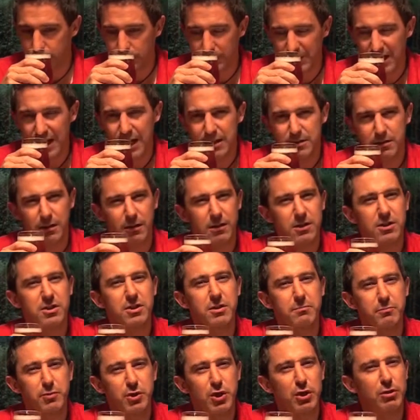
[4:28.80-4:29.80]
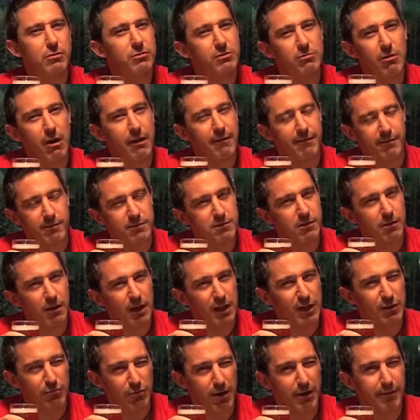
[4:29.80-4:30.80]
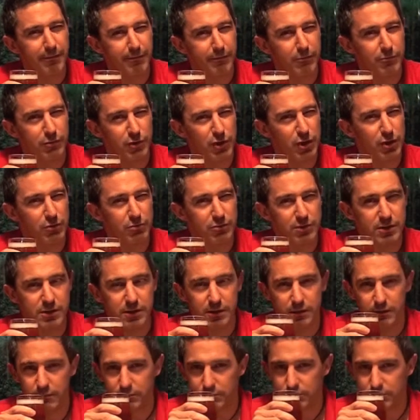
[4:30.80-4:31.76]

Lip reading: yeah, it's like a subdued grapefruit. It's not like grapefruit juice.